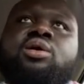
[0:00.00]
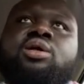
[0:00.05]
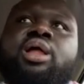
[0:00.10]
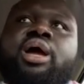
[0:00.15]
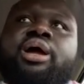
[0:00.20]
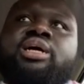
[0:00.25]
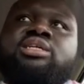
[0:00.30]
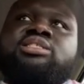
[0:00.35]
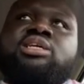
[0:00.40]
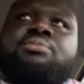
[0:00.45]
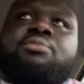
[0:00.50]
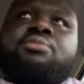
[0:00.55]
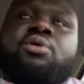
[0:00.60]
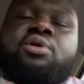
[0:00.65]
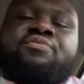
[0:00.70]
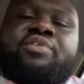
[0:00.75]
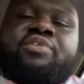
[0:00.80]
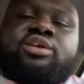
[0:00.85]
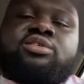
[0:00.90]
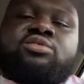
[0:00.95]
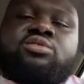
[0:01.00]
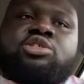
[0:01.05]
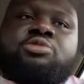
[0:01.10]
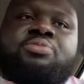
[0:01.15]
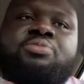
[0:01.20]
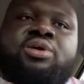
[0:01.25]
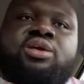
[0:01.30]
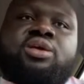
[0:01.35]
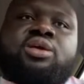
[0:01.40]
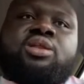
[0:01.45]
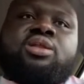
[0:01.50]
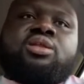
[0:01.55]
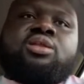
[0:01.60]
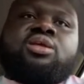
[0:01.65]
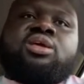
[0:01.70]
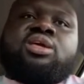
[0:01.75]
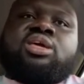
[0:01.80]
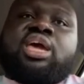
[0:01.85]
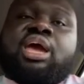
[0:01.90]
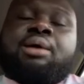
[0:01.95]
like I said, motivational speaking,
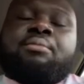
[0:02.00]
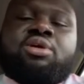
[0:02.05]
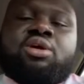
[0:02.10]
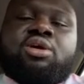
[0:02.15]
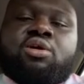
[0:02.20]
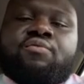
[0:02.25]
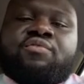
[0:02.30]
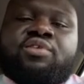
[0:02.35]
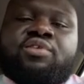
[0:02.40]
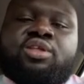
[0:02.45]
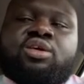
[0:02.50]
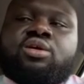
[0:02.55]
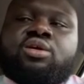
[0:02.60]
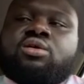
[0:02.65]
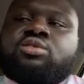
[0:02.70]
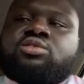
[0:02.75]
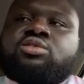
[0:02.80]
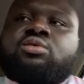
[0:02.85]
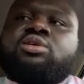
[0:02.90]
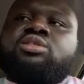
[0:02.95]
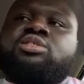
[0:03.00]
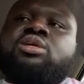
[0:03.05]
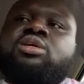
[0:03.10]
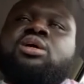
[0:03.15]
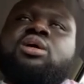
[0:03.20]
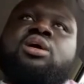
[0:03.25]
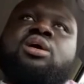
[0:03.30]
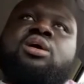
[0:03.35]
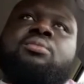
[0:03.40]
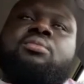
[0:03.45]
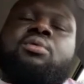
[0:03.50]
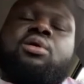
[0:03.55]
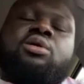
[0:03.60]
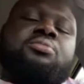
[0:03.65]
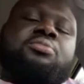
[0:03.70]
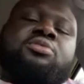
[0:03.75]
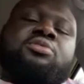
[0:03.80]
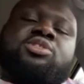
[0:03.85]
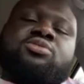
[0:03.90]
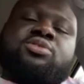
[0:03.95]
cameo videos. So it's
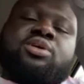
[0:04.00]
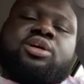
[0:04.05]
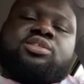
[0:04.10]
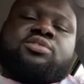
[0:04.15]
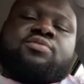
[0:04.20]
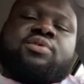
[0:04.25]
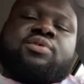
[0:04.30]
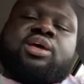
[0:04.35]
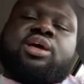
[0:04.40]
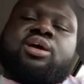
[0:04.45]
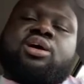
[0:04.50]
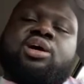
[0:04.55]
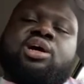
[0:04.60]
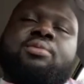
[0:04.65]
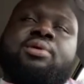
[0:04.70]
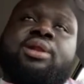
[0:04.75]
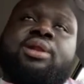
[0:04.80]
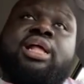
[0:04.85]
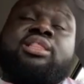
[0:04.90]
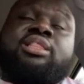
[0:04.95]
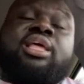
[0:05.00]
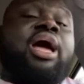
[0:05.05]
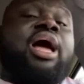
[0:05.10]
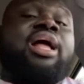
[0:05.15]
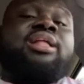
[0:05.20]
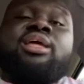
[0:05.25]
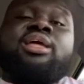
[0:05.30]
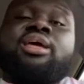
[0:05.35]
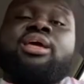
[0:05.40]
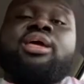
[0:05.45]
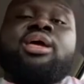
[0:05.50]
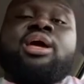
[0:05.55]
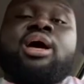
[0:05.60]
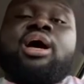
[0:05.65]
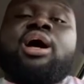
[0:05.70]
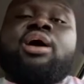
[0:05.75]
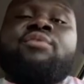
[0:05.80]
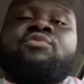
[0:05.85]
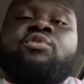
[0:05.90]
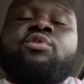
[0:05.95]
multiple streams of income, and I th- I thank
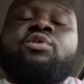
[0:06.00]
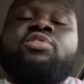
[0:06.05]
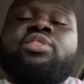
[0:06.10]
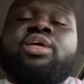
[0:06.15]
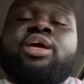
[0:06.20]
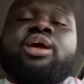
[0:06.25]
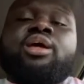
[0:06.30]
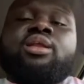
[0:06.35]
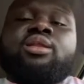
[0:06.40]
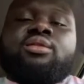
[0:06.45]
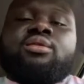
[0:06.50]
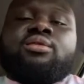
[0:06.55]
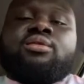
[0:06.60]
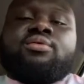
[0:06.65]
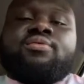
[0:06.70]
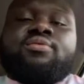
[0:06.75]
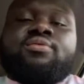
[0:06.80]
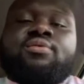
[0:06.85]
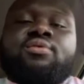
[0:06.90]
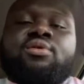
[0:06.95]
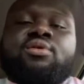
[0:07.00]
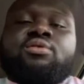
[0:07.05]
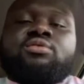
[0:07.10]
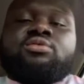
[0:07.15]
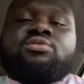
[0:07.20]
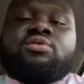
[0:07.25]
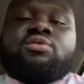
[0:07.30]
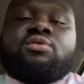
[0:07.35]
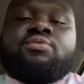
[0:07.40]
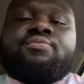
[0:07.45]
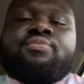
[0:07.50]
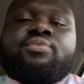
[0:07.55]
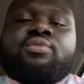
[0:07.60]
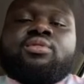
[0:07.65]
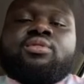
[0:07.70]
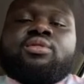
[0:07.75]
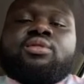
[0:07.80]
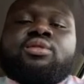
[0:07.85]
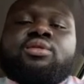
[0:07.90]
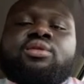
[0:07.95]
God for that, you know. So,
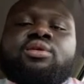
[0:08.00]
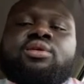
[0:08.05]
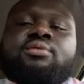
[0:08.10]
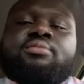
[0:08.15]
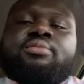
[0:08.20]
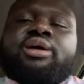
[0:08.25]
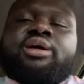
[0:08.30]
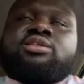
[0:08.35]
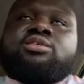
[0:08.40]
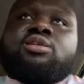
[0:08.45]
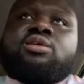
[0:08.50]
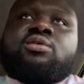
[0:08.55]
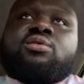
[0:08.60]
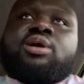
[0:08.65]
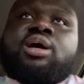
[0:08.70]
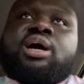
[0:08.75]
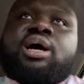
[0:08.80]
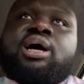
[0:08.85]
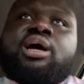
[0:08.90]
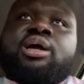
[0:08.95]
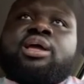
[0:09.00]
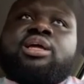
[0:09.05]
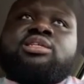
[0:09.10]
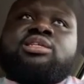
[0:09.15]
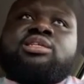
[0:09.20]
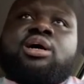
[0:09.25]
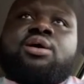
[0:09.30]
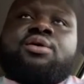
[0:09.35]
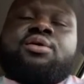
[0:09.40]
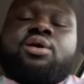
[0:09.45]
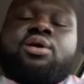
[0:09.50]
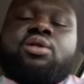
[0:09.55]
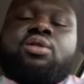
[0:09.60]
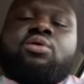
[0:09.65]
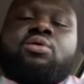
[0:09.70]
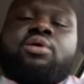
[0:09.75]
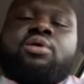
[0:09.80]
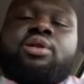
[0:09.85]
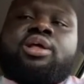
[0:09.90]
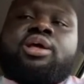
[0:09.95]
but as you know, God gets all the
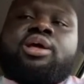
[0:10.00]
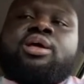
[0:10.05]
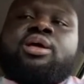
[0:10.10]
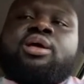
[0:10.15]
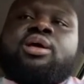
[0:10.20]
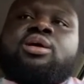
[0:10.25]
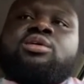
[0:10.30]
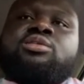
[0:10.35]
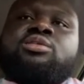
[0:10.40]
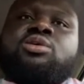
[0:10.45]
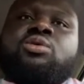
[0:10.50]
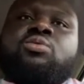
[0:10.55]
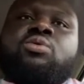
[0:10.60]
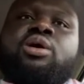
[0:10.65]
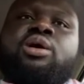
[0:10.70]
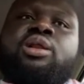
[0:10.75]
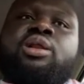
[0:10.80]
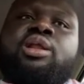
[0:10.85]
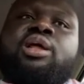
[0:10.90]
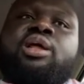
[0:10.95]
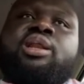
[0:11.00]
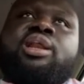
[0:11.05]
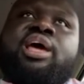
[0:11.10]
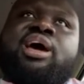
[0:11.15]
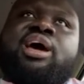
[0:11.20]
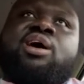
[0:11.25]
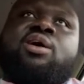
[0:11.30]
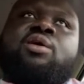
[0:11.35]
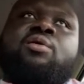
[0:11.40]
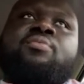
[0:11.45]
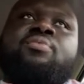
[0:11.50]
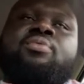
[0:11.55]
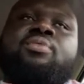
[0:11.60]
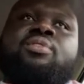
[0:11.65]
glory that to where that now